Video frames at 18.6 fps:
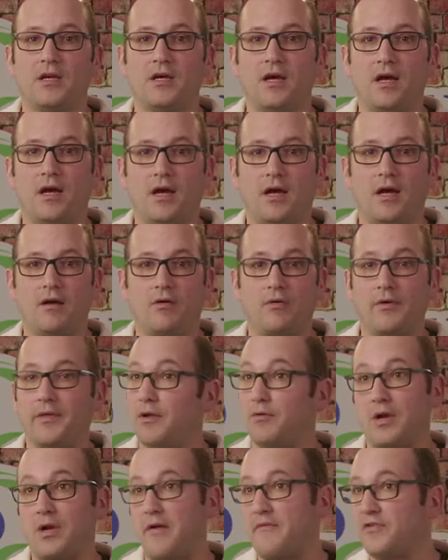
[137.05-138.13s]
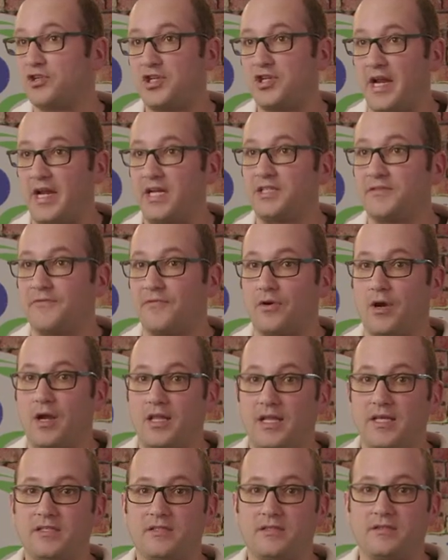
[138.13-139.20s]
Uh, or they were never changed for at
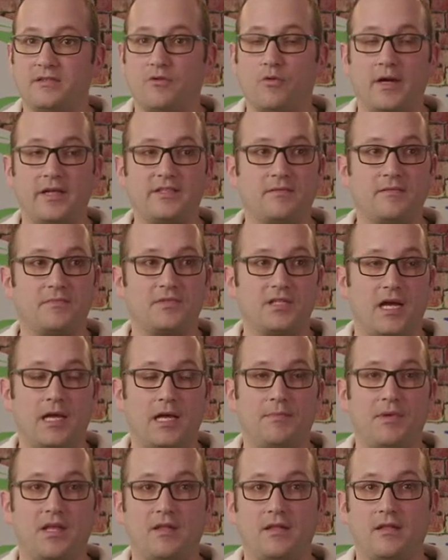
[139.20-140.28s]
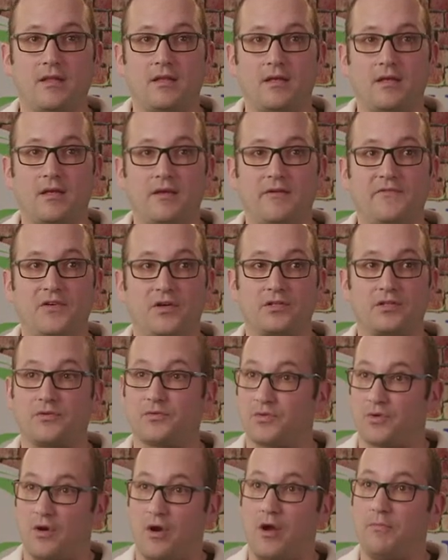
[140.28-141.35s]
least quite some time, and the filters
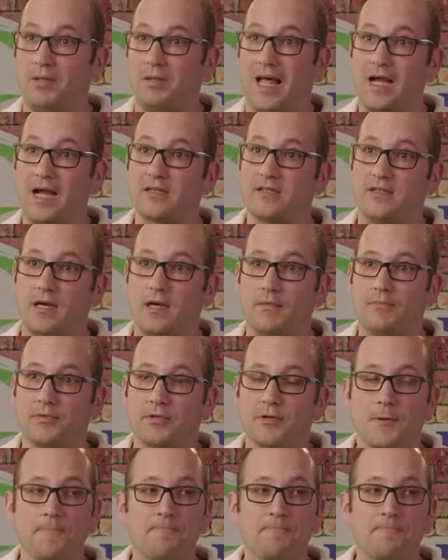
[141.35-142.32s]
were all blocked up